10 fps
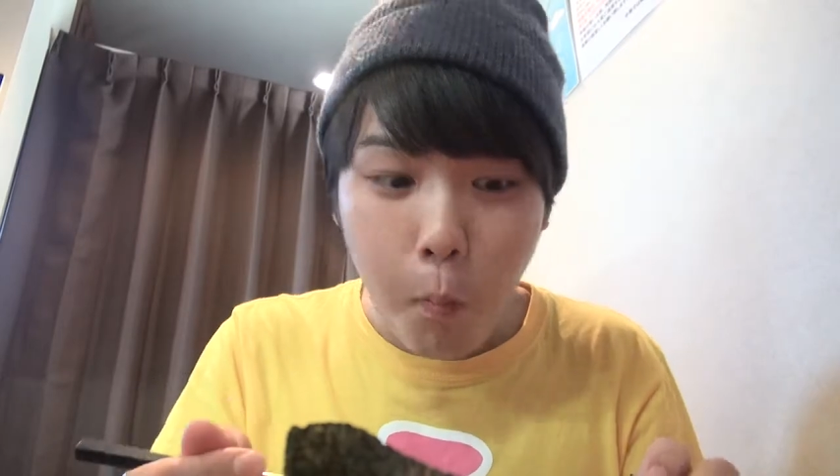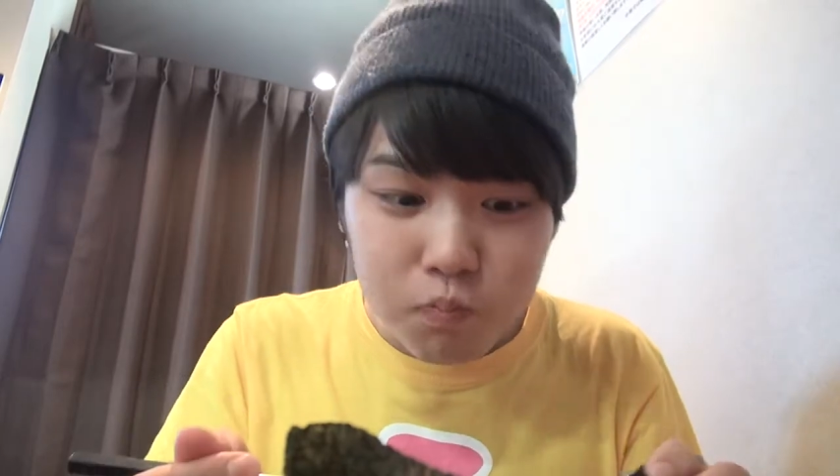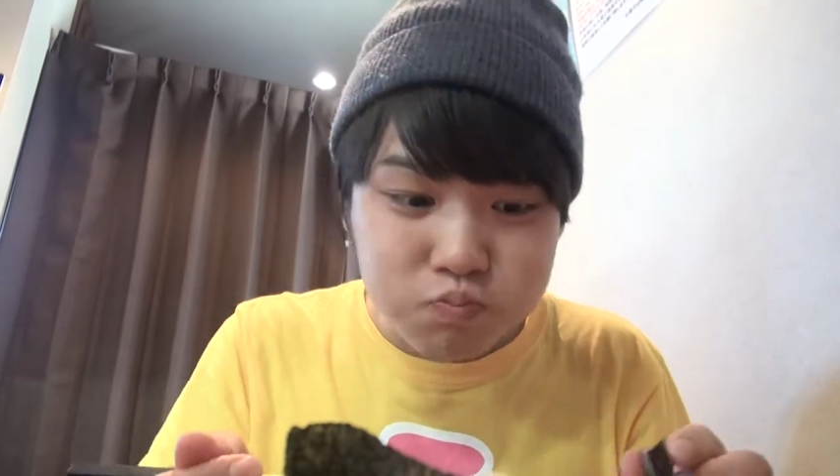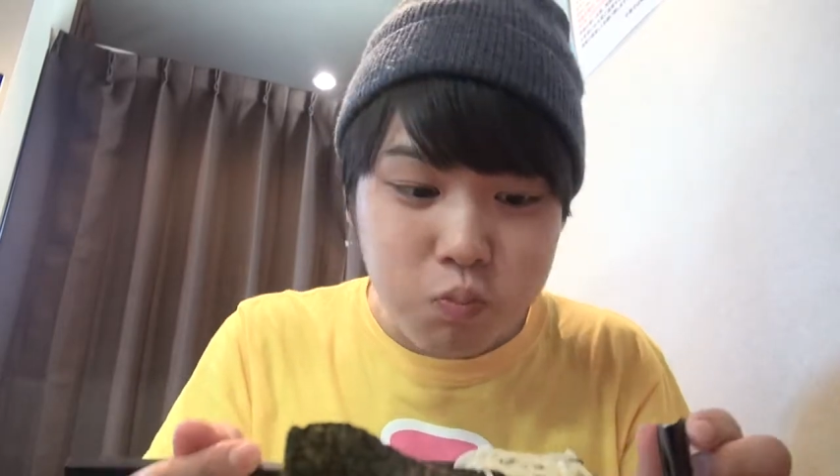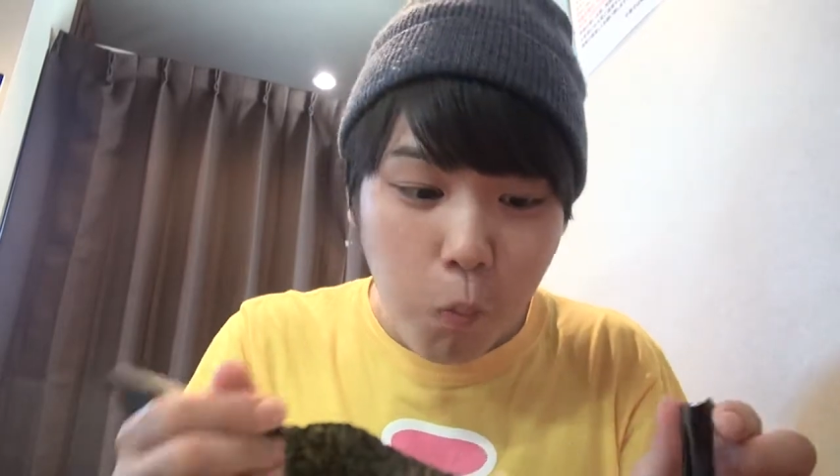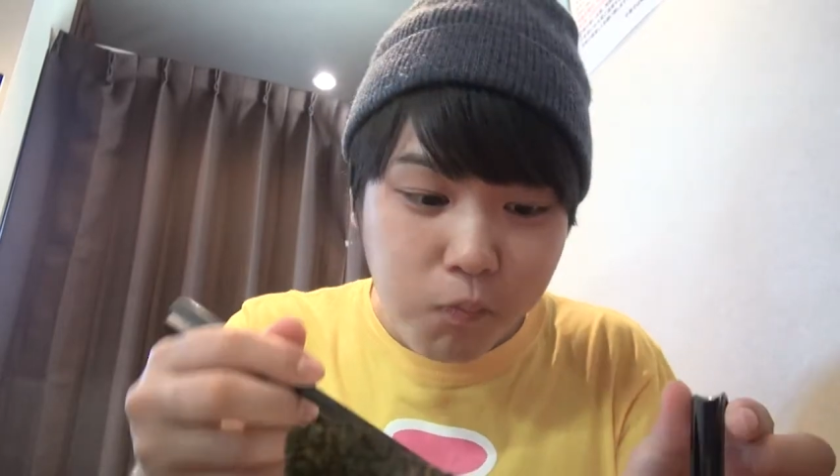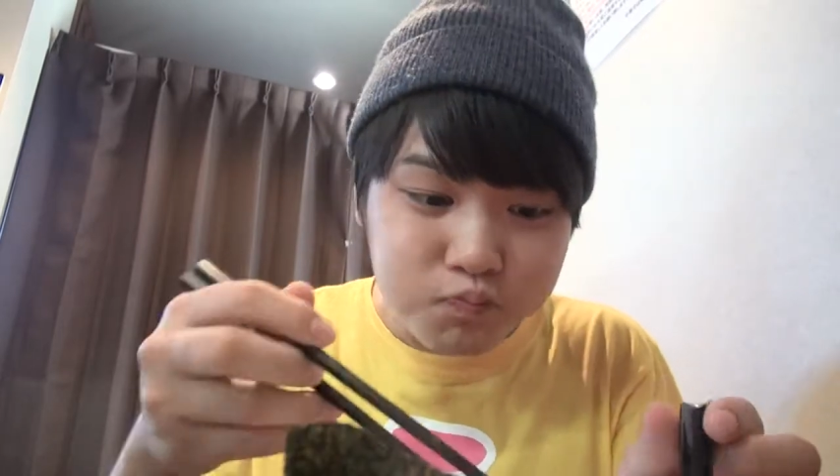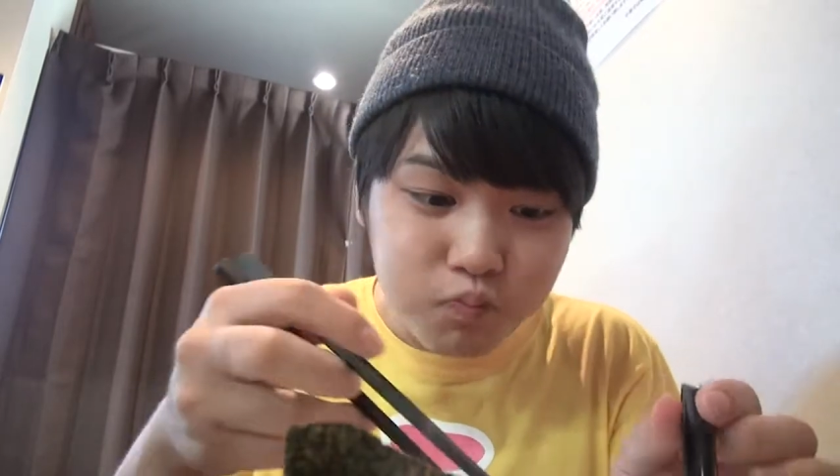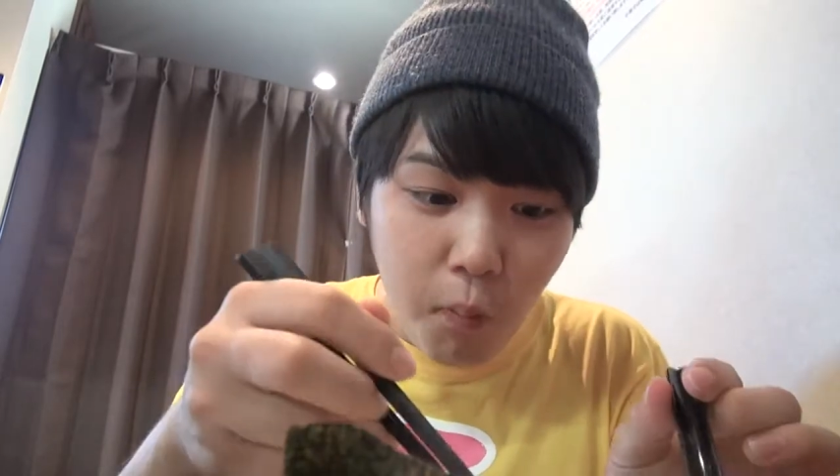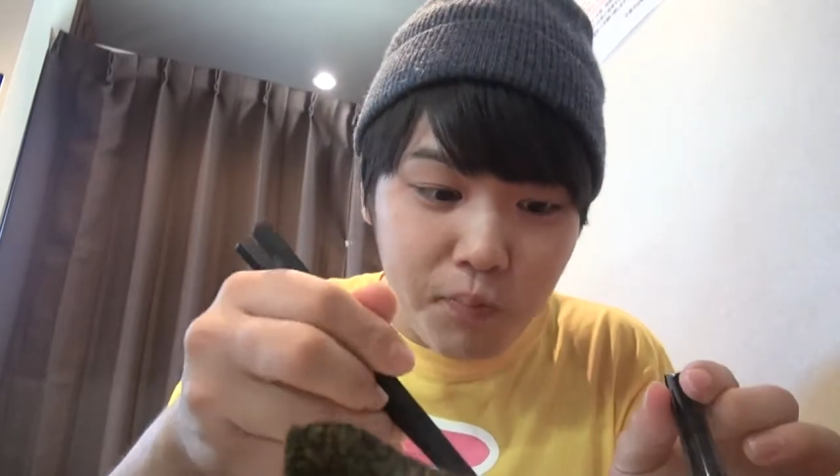And when you
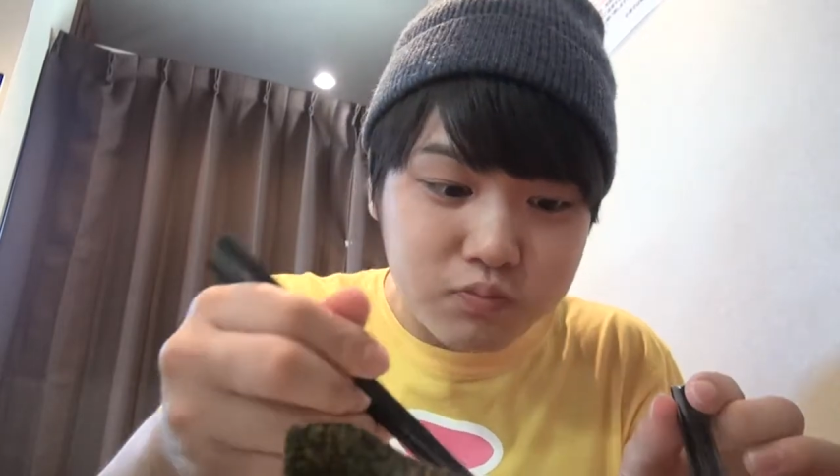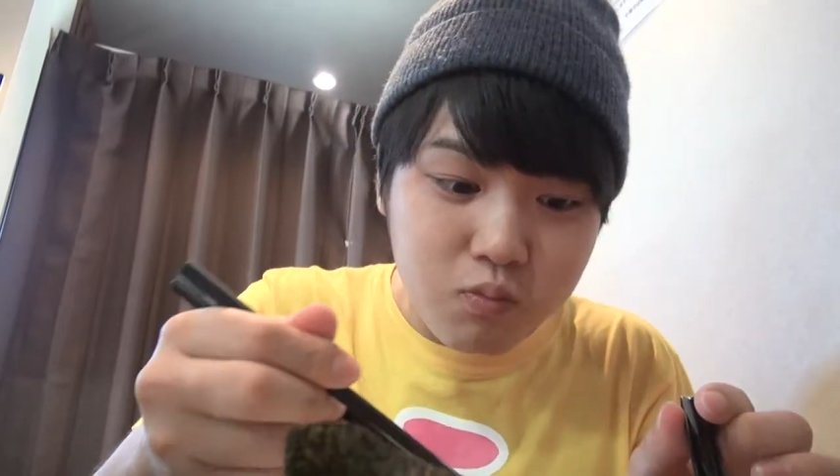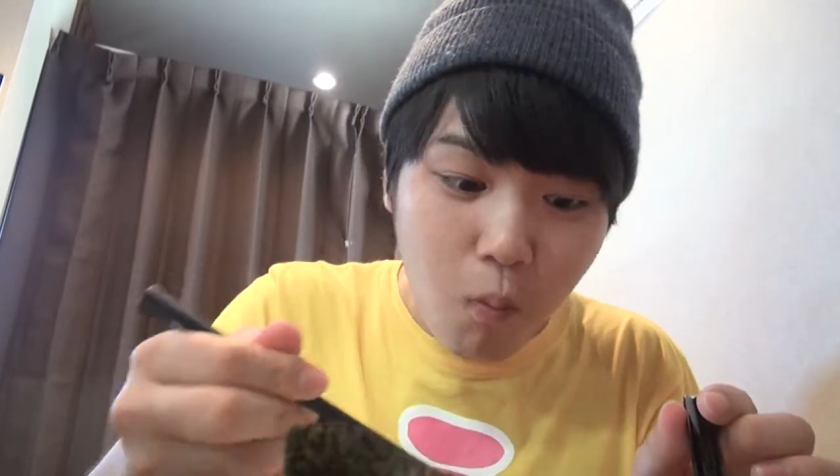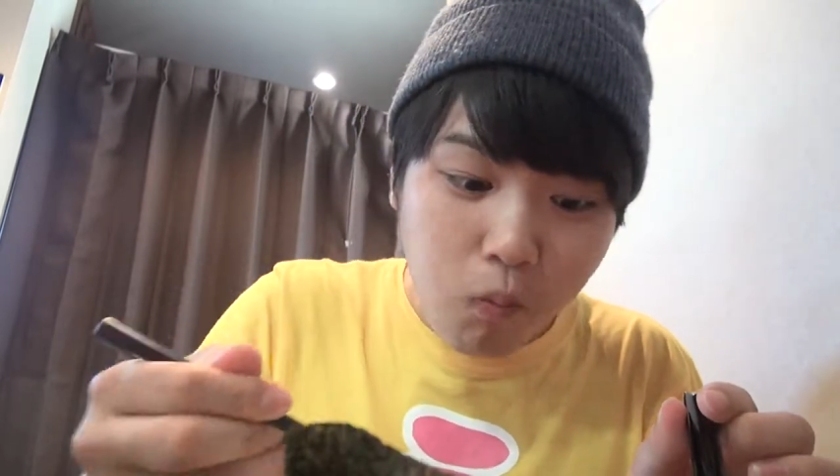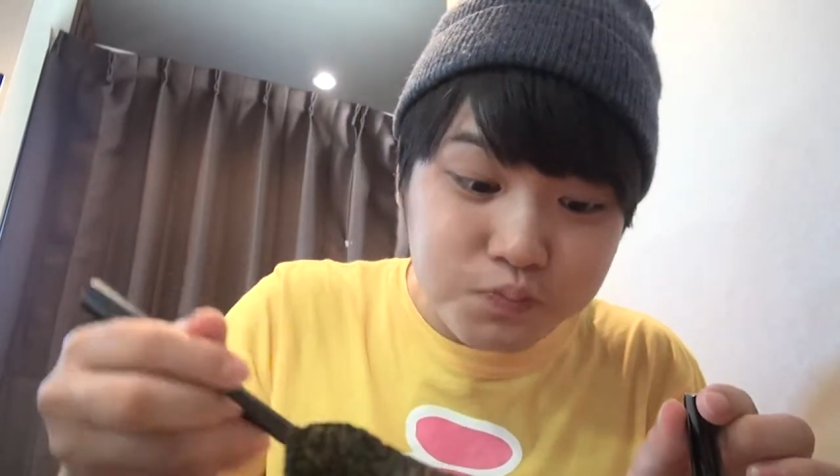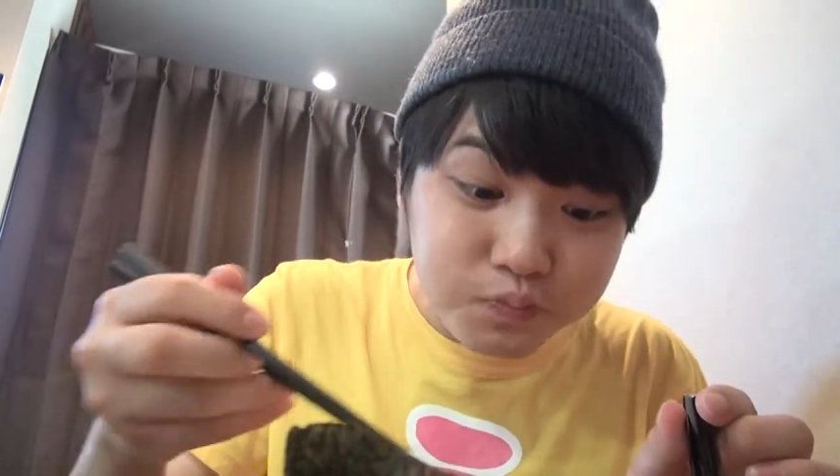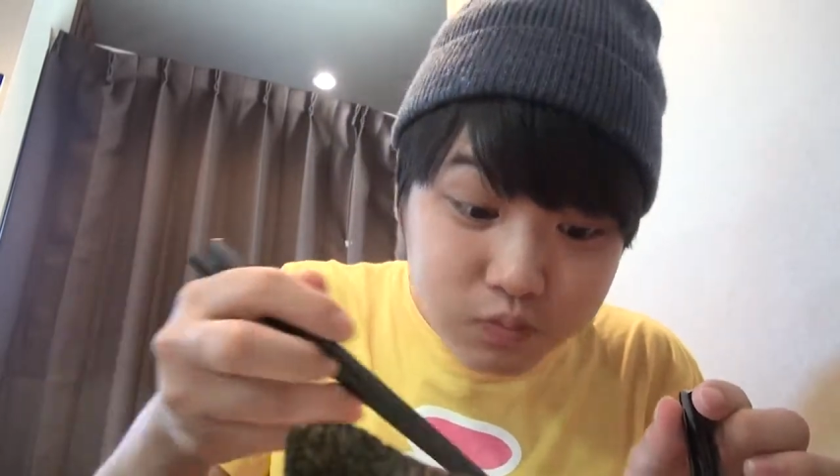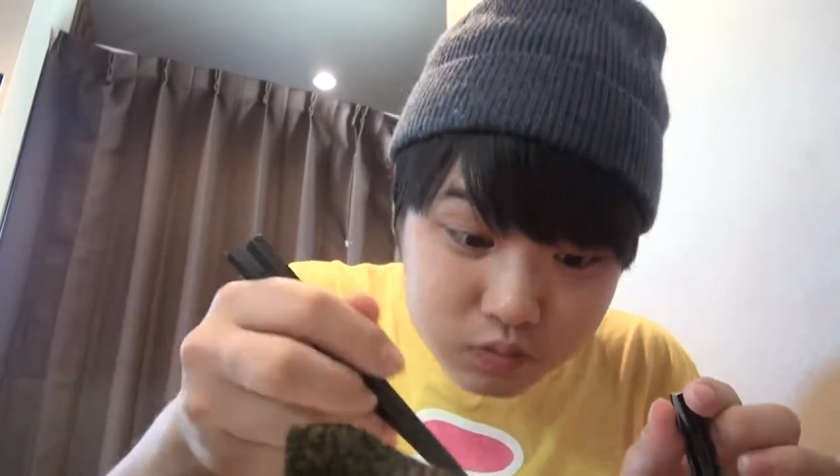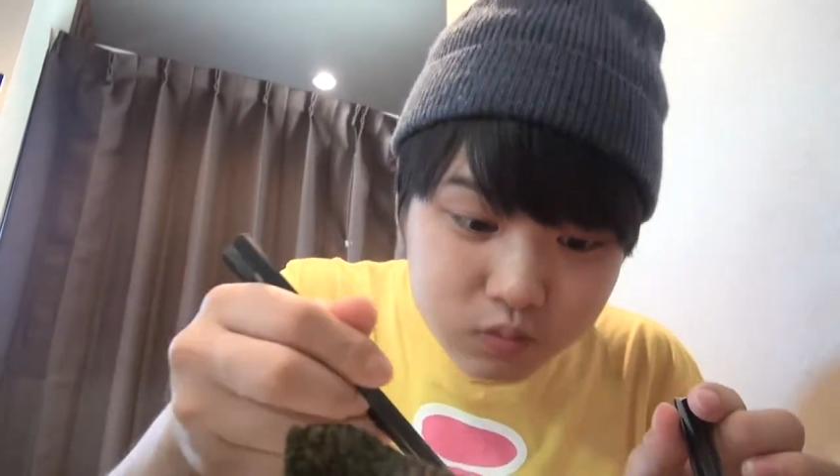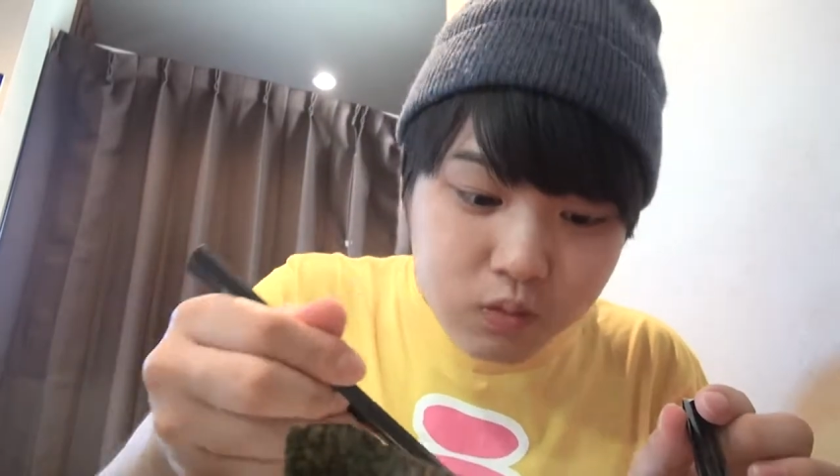bite into it, the
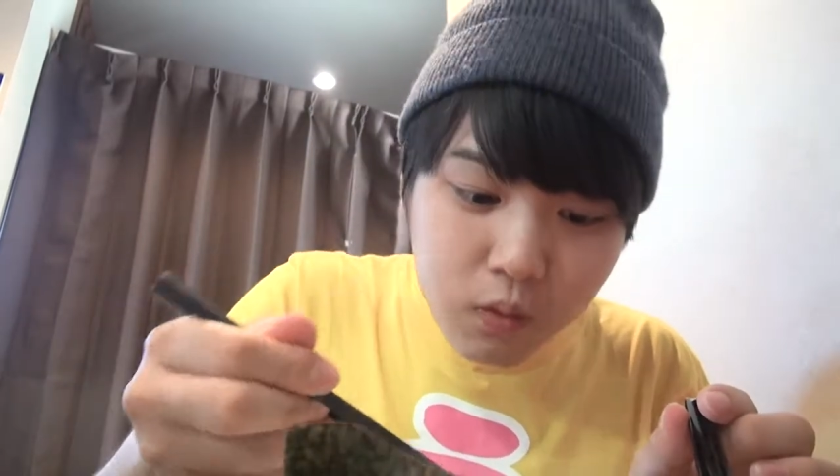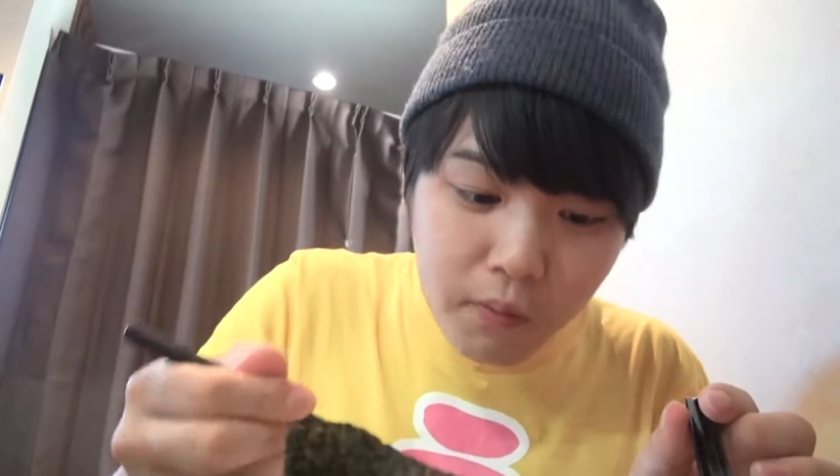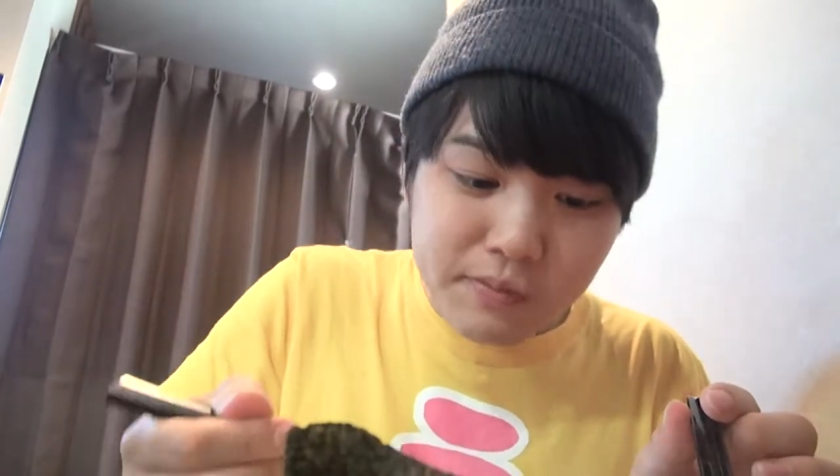slightly